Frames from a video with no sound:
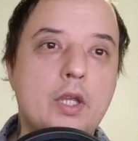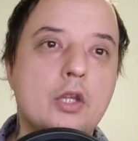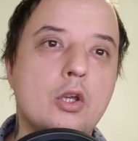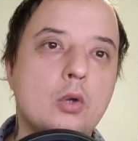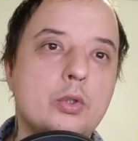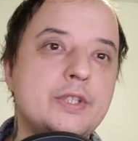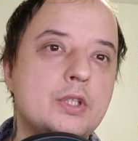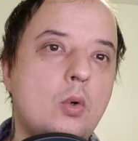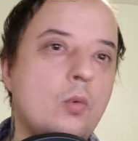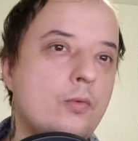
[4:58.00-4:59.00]
we know
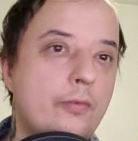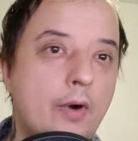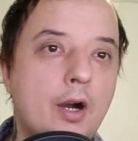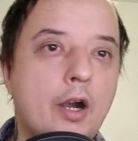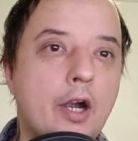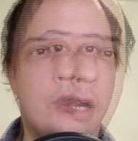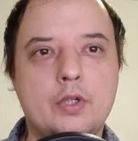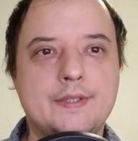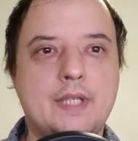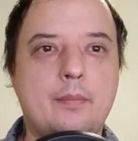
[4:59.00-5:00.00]
so far. For
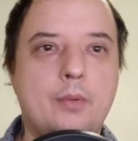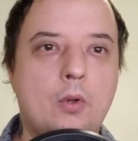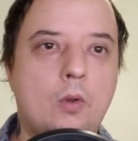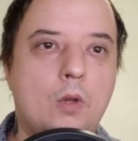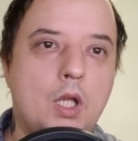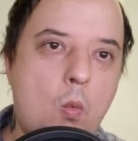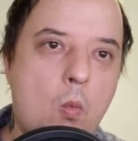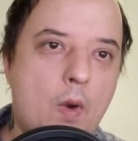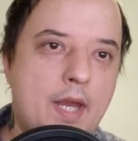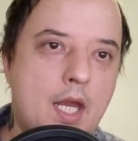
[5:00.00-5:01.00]
example,
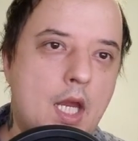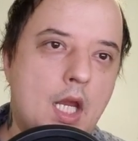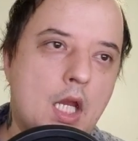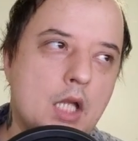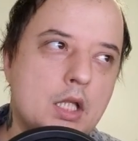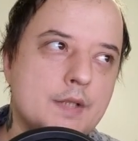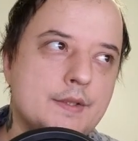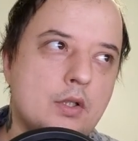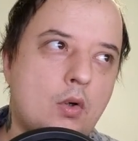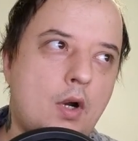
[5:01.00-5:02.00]
we
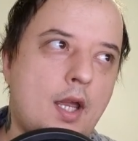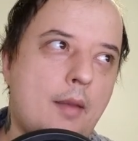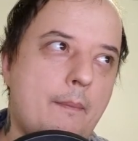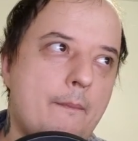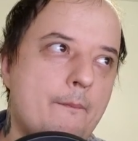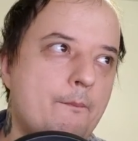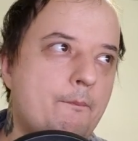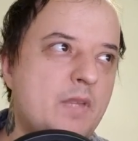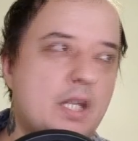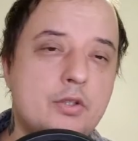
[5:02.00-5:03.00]
describe
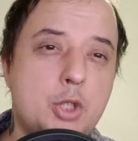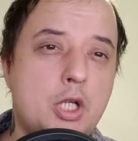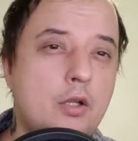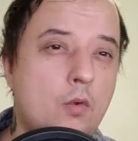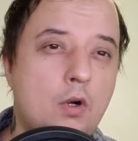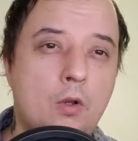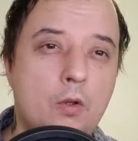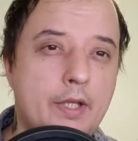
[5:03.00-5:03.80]
in general